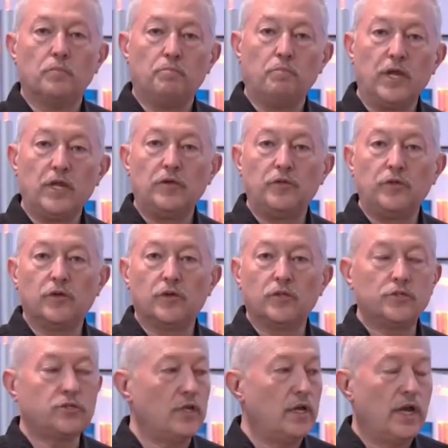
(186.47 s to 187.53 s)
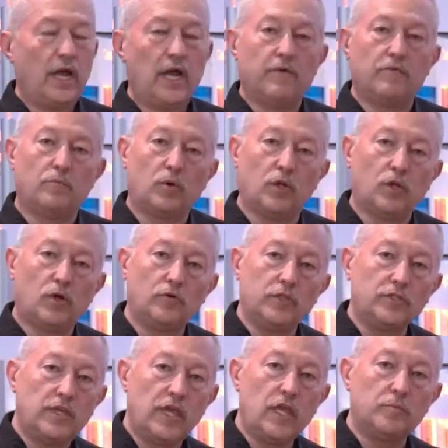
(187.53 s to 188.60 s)
Many of the others have a below
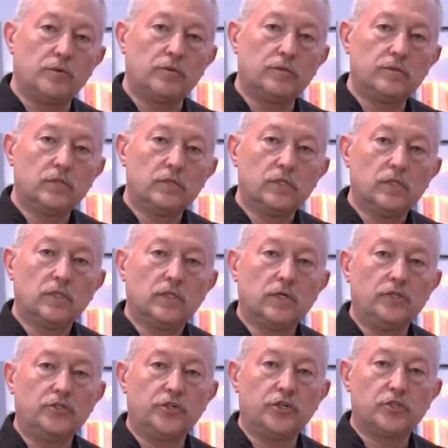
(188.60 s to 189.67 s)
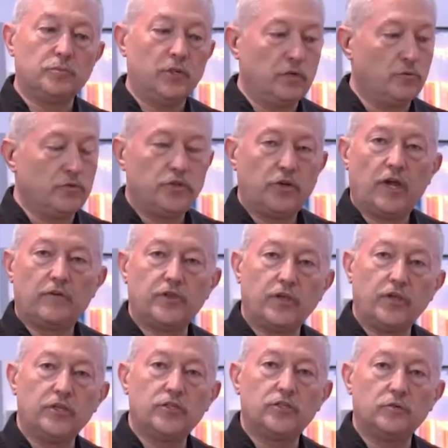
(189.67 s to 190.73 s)
the table adjustment, which you have to
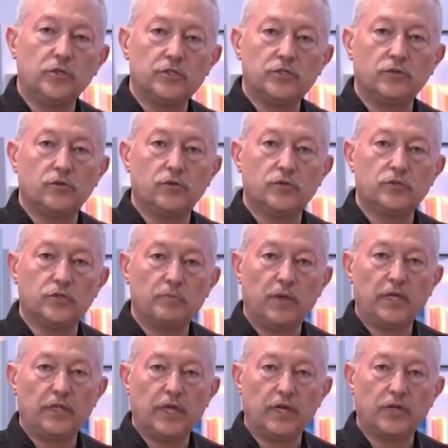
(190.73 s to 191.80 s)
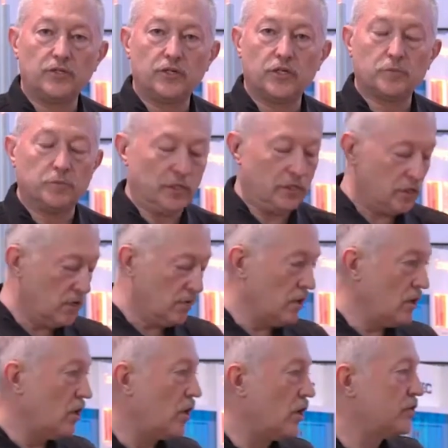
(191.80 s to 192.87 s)
get into with tools and make that adjustment.
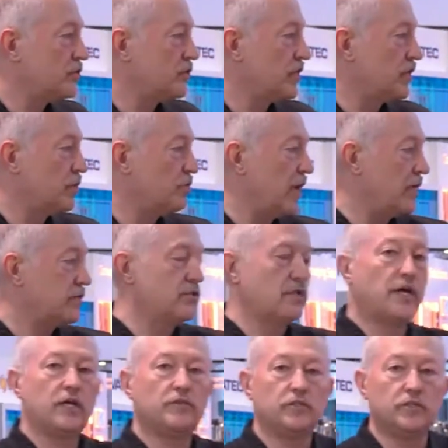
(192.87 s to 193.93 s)
Ours is on the back side